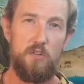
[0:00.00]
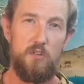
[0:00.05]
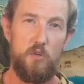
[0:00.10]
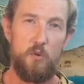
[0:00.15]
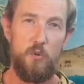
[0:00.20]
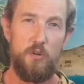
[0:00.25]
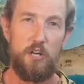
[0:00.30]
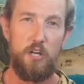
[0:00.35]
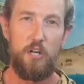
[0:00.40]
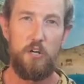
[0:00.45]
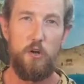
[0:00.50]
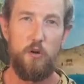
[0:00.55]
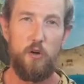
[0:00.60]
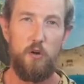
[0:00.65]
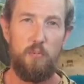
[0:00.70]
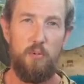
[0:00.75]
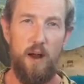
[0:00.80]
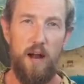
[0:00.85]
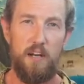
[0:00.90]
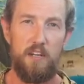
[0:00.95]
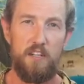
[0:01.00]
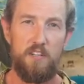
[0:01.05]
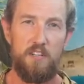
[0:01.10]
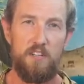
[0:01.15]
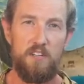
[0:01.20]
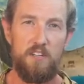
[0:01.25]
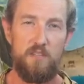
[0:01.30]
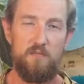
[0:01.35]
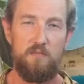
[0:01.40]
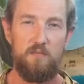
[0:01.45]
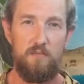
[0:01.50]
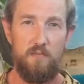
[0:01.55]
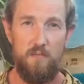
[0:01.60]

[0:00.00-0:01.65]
doing your yoga practice